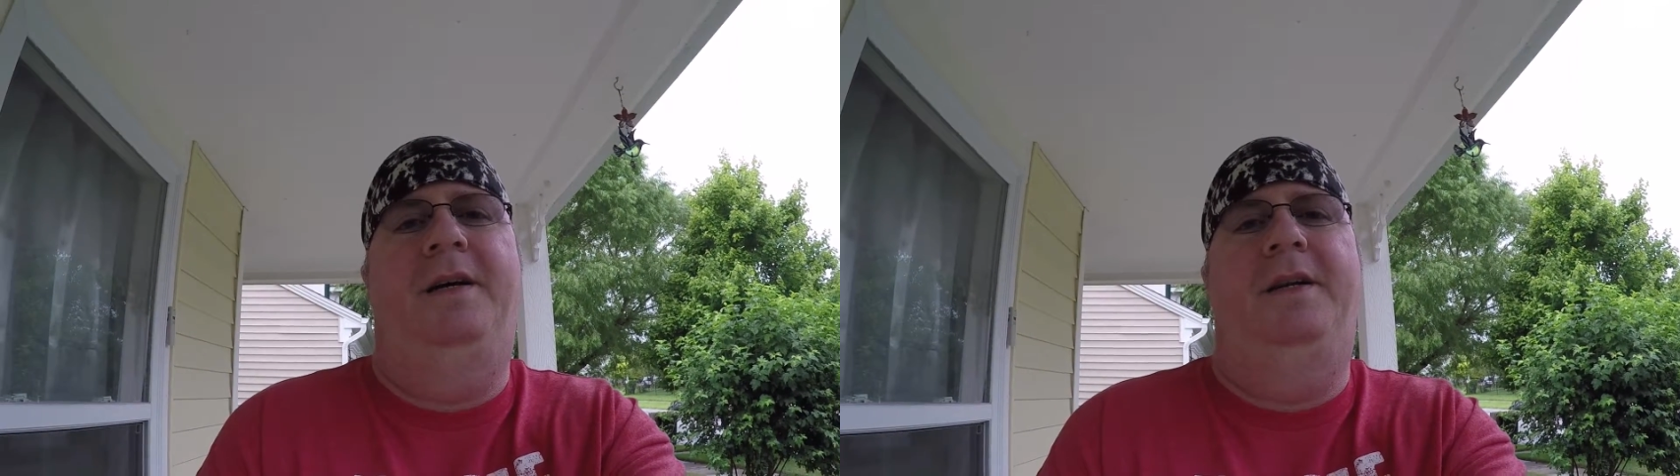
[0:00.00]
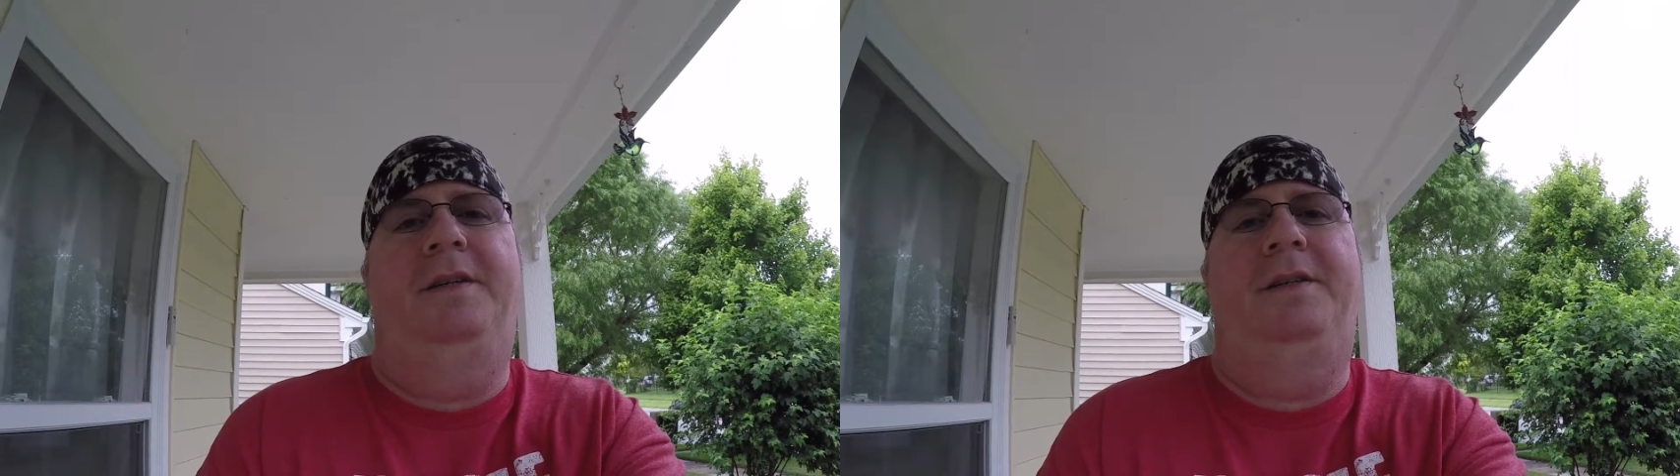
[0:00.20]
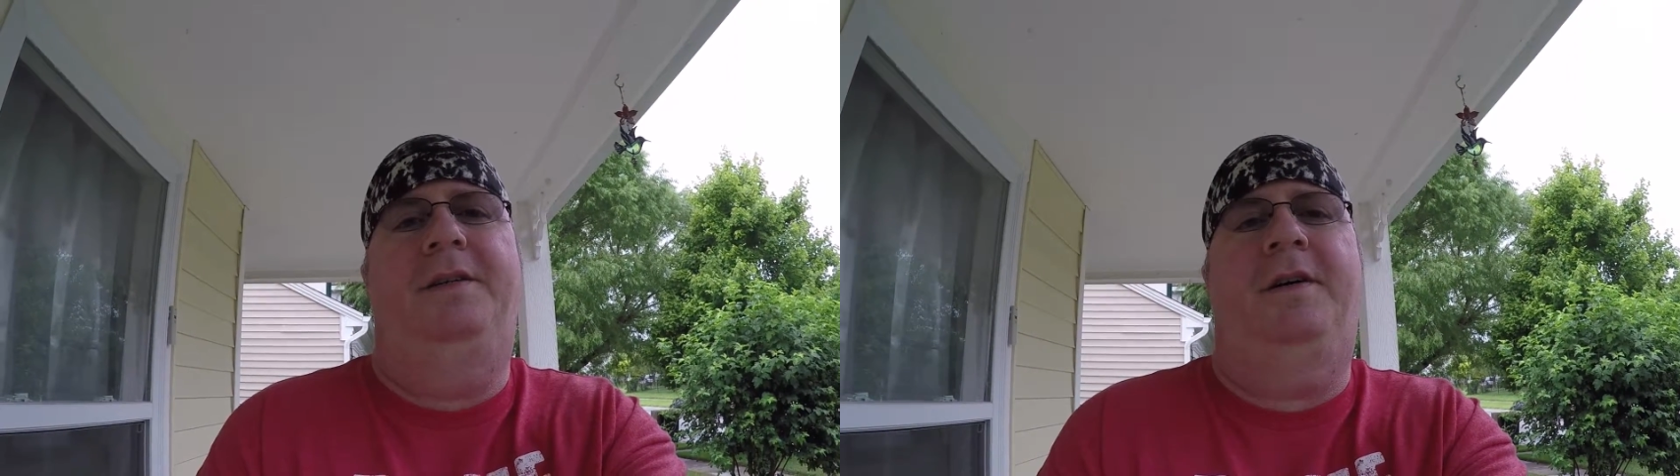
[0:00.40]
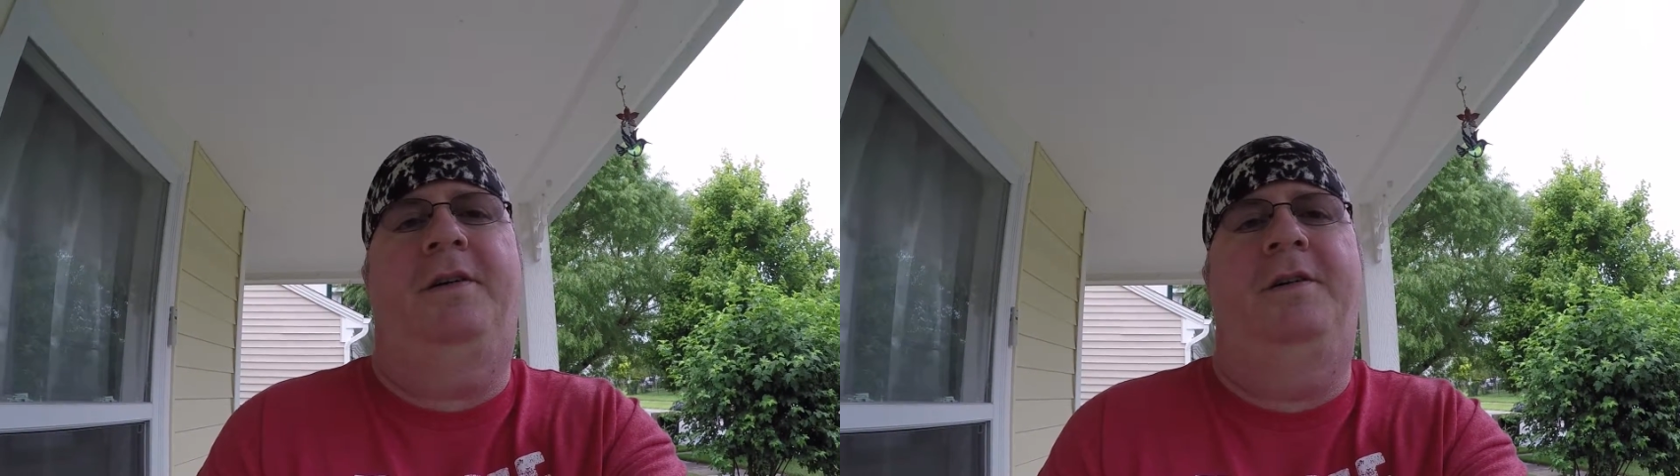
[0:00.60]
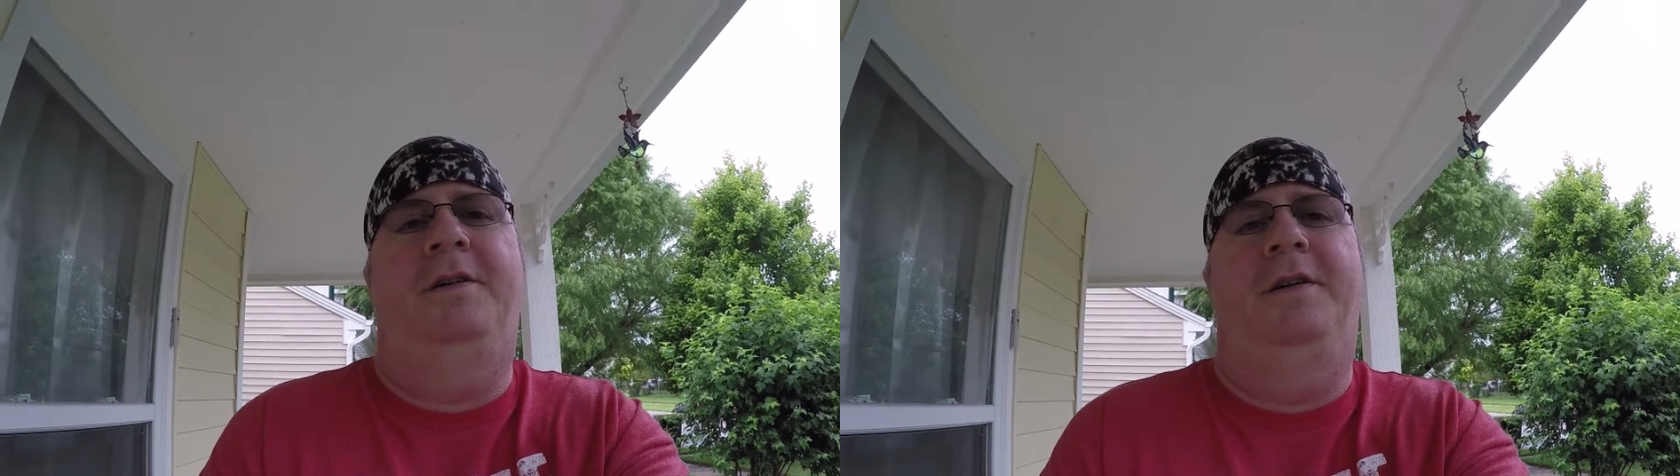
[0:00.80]
and it's
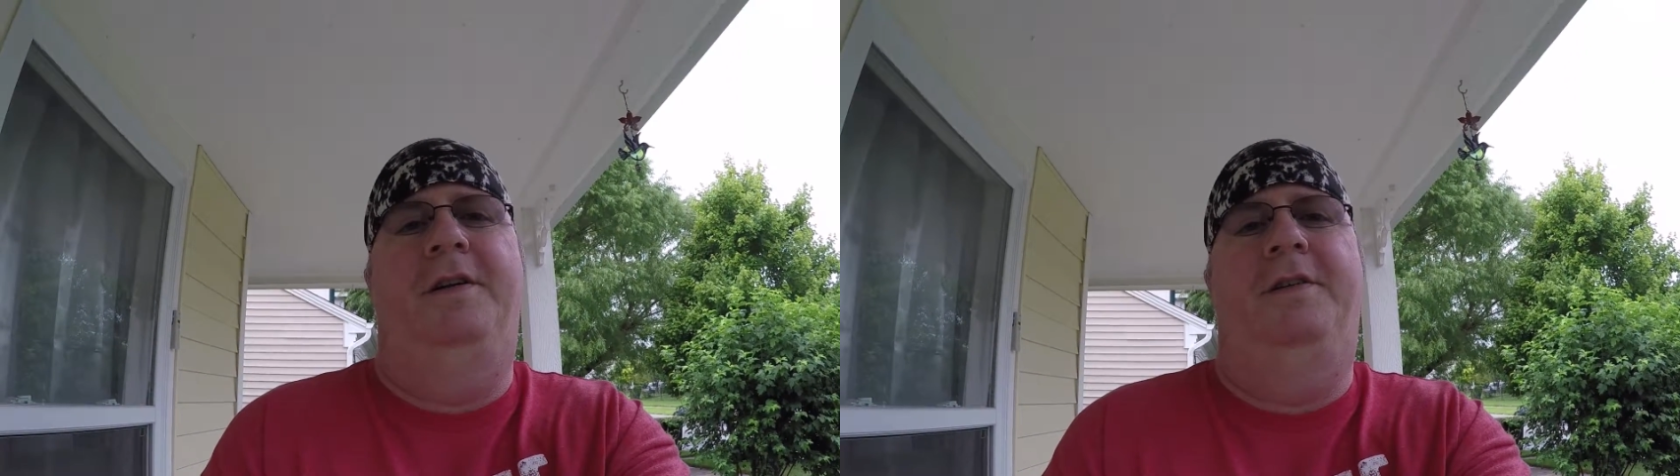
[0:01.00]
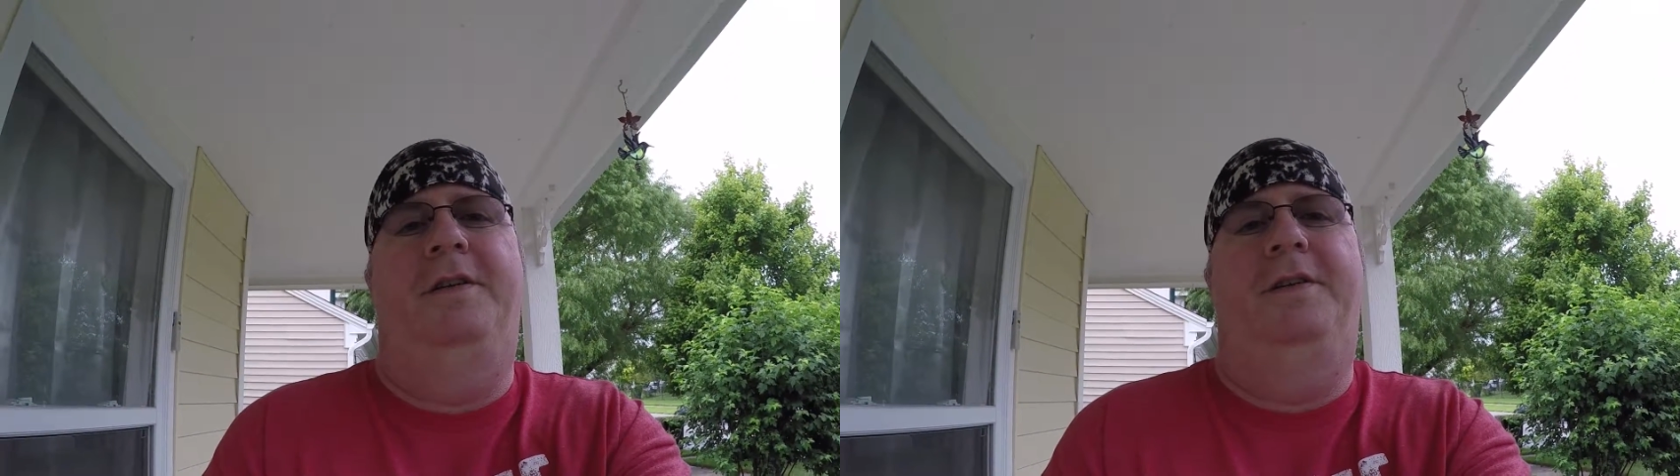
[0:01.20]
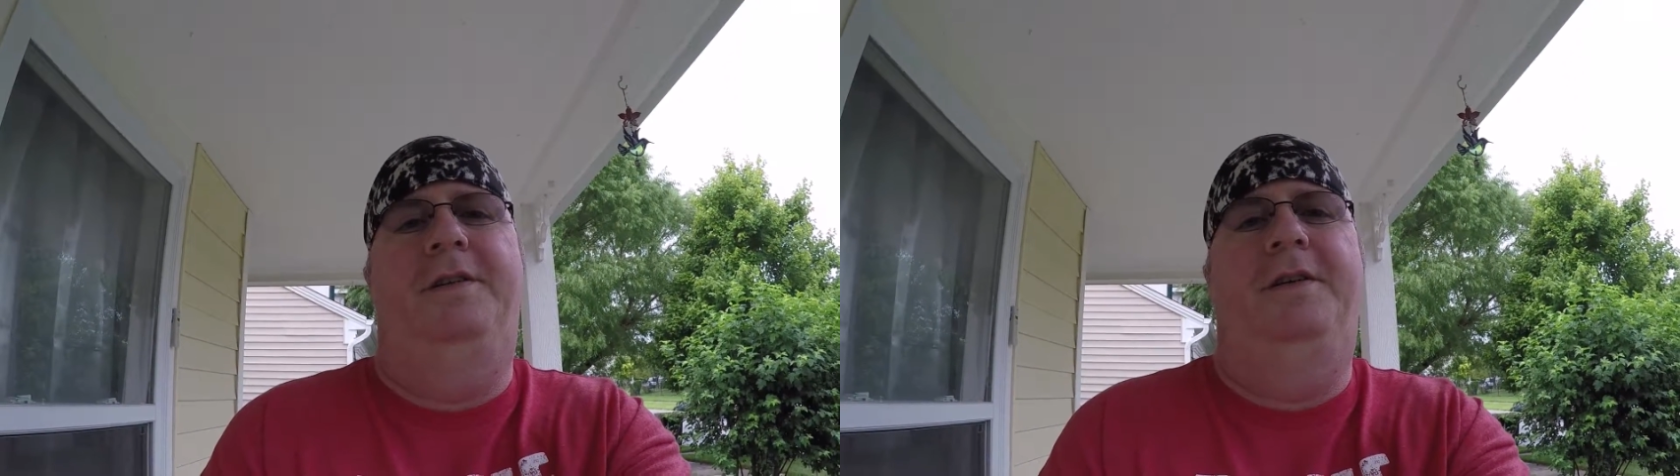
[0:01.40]
harder to notice.